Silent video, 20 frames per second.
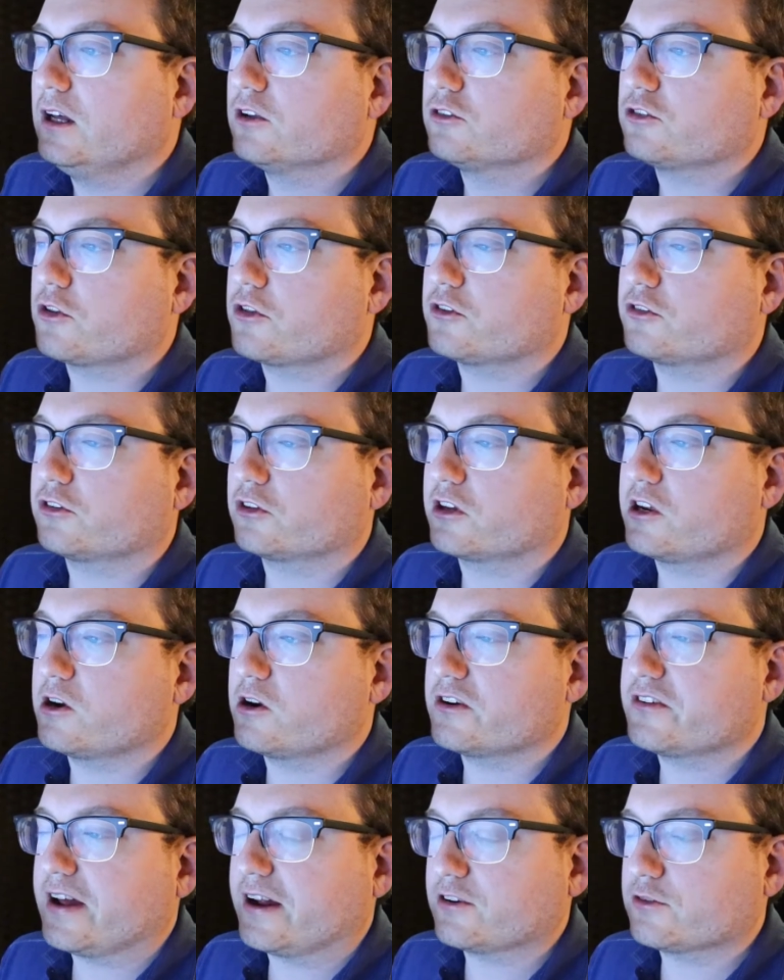So the
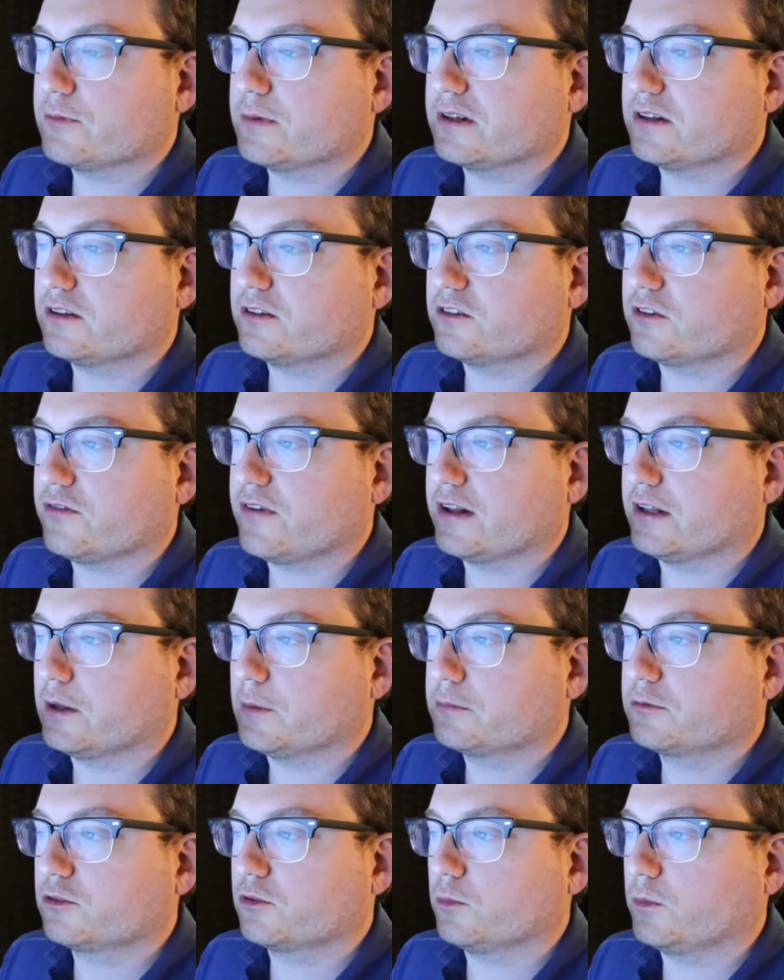secure attachment
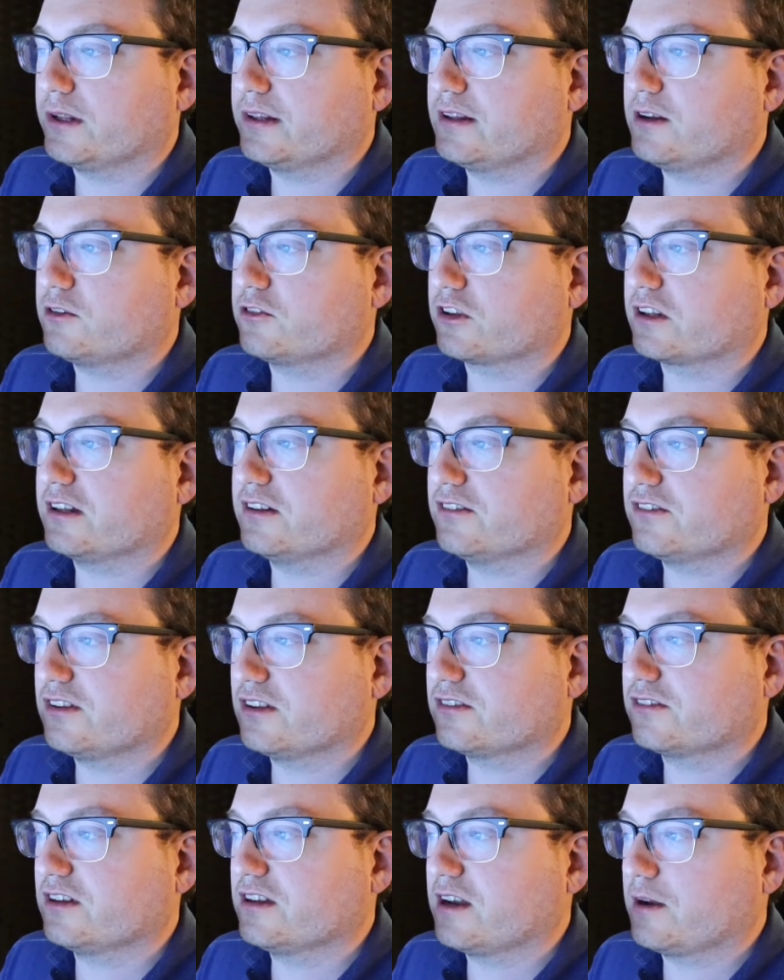develops when there's a
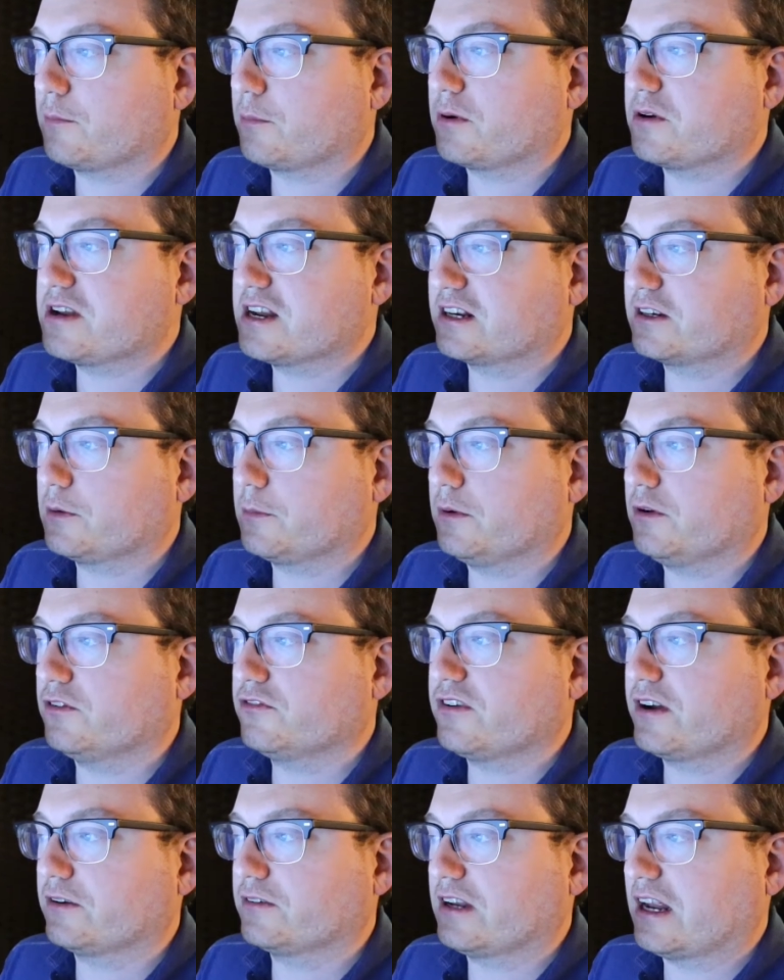consistent and predictable
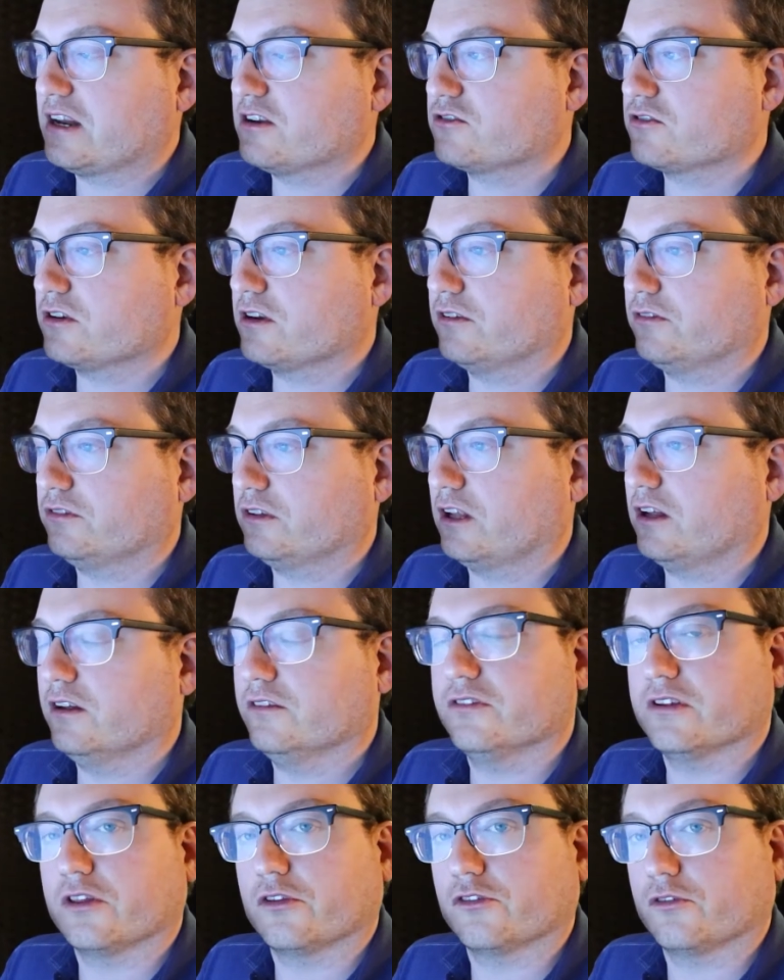foundation of
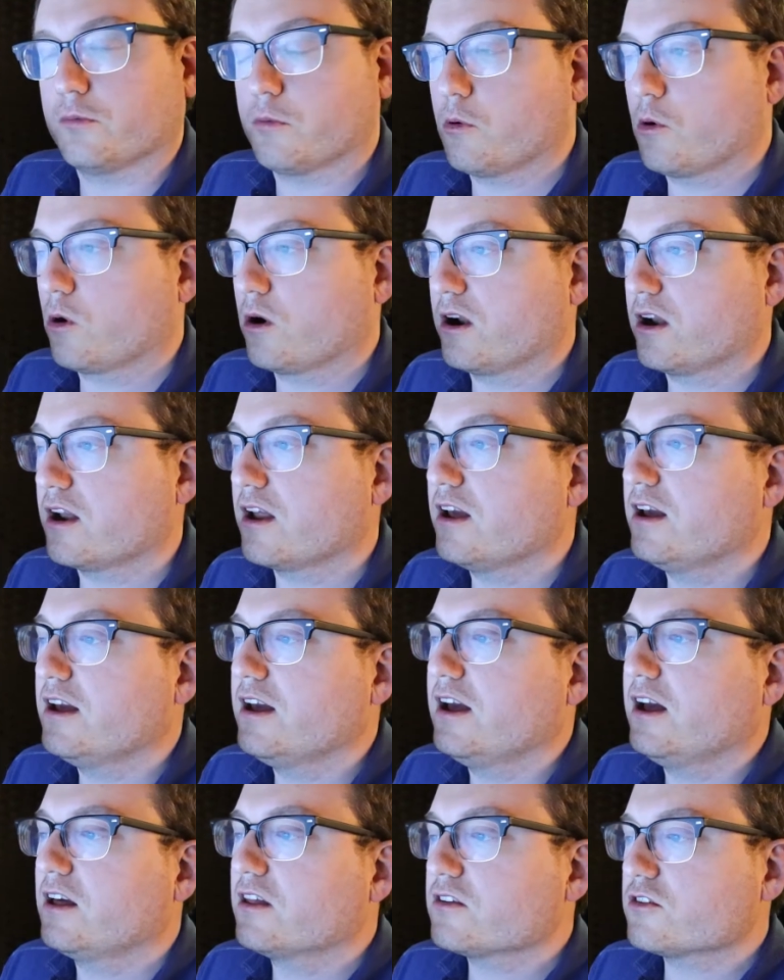love and support.
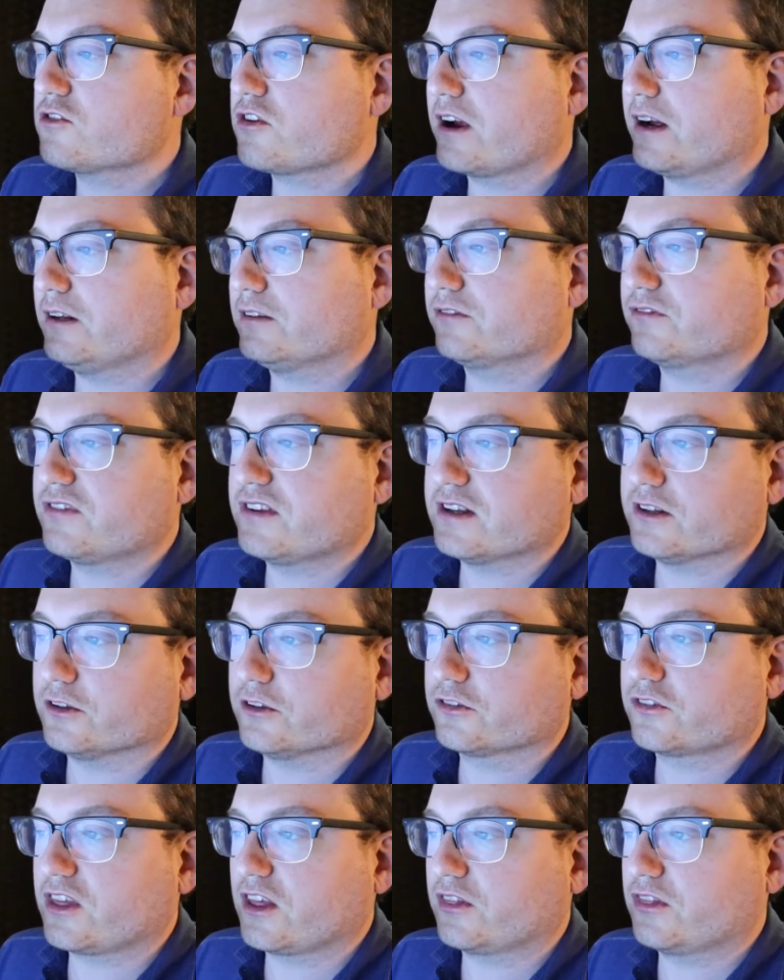The child
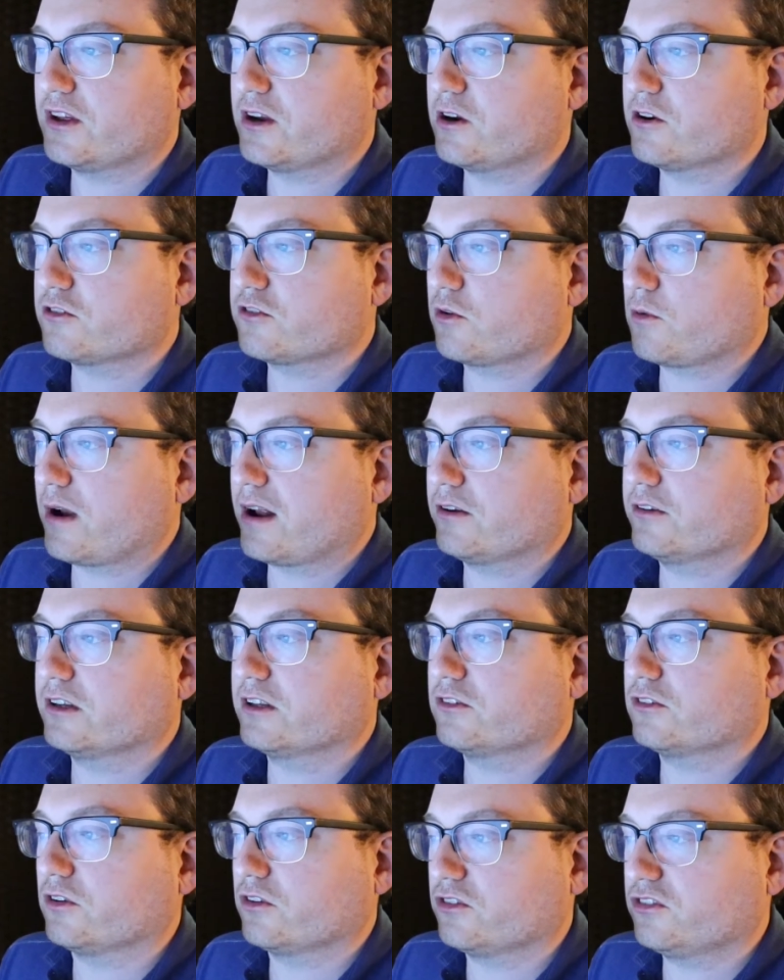feels that their
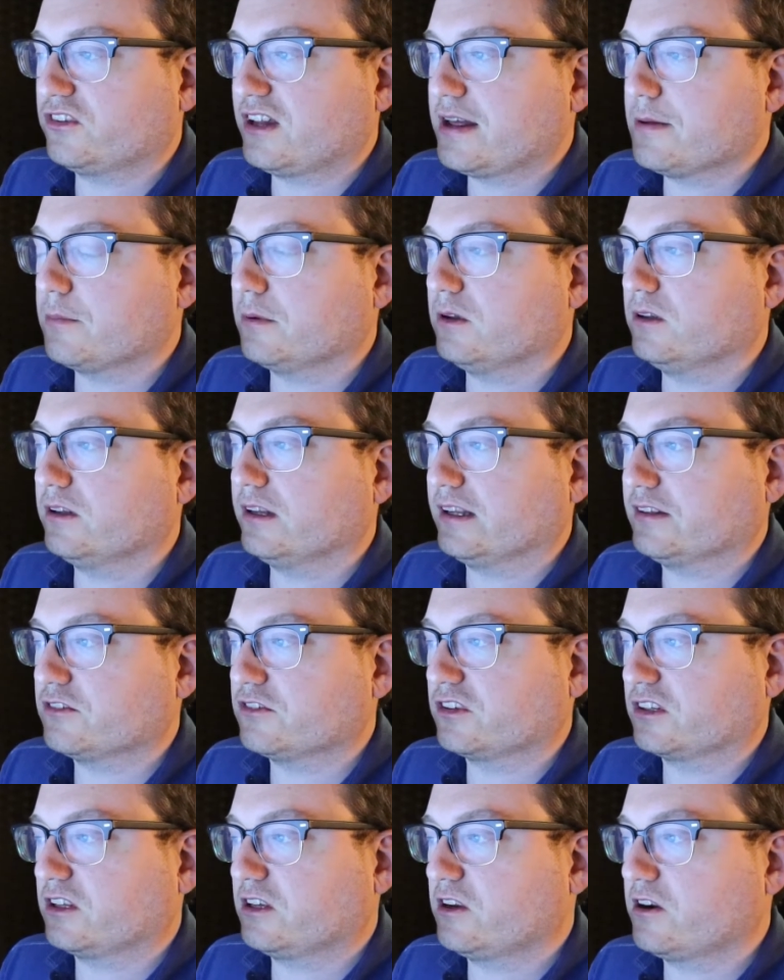surroundings are stable and
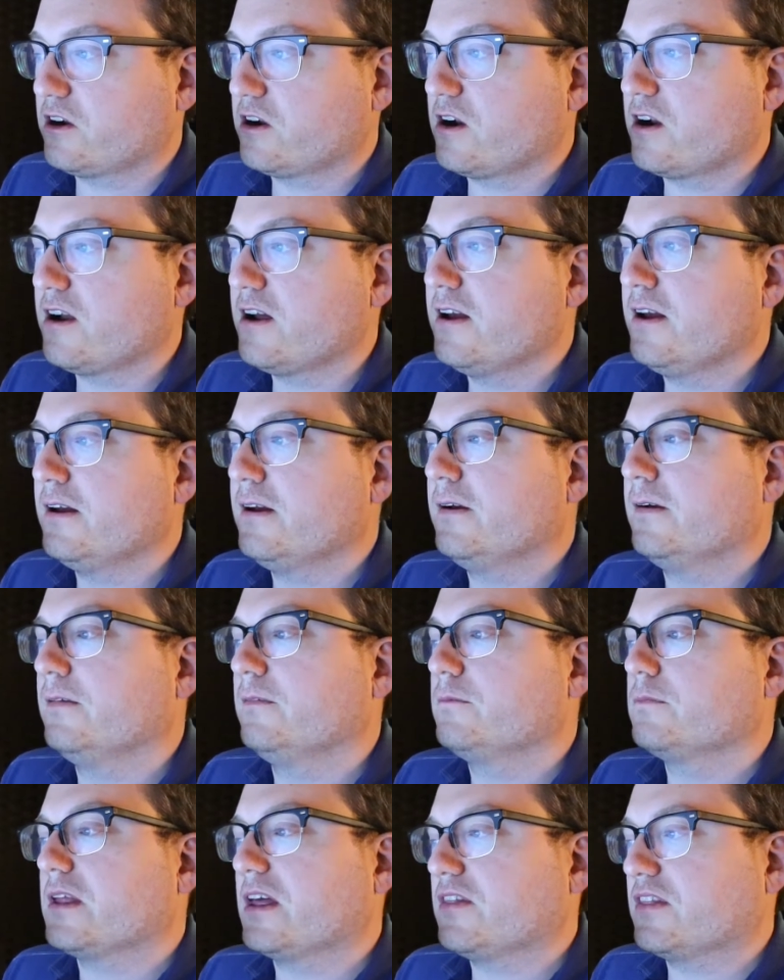secure,
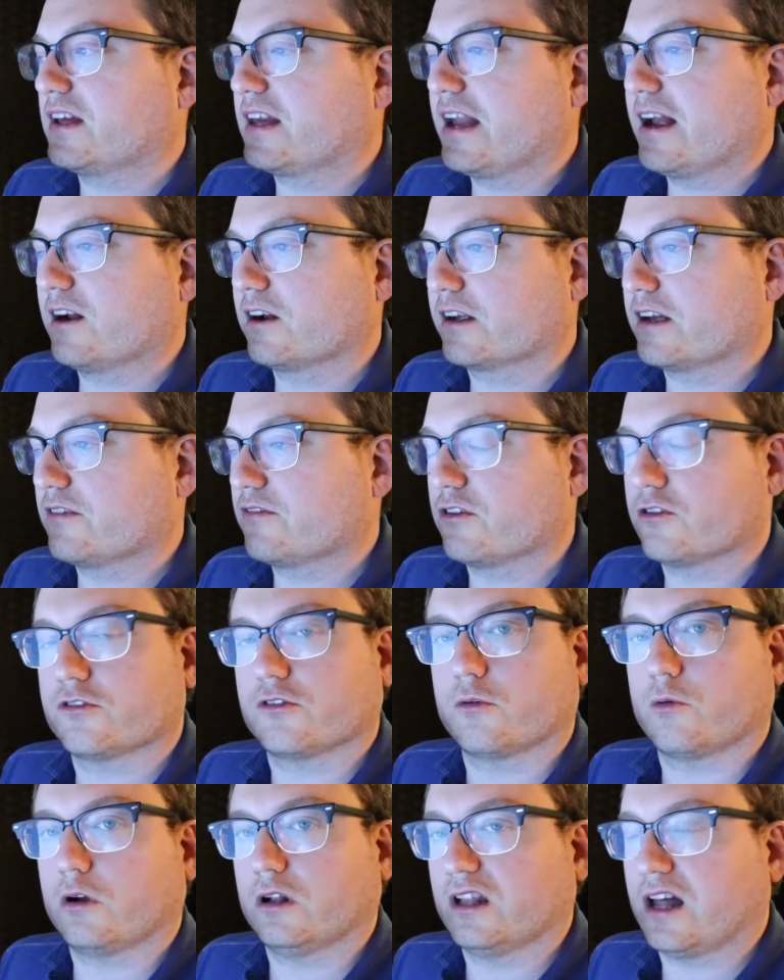and the caregivers
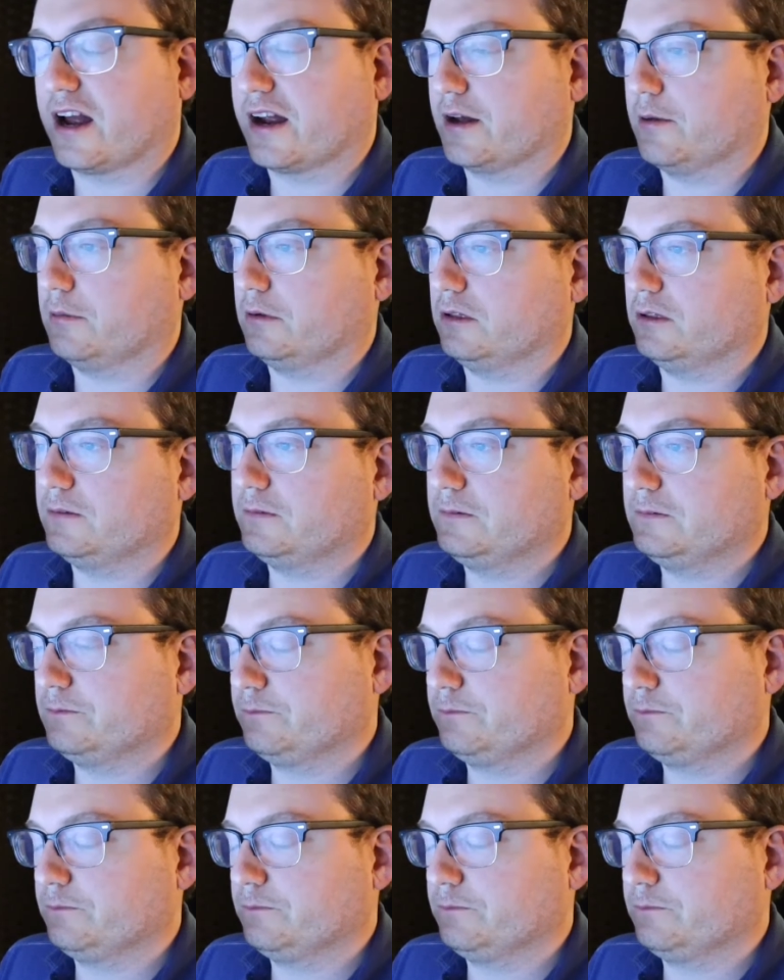are reliable.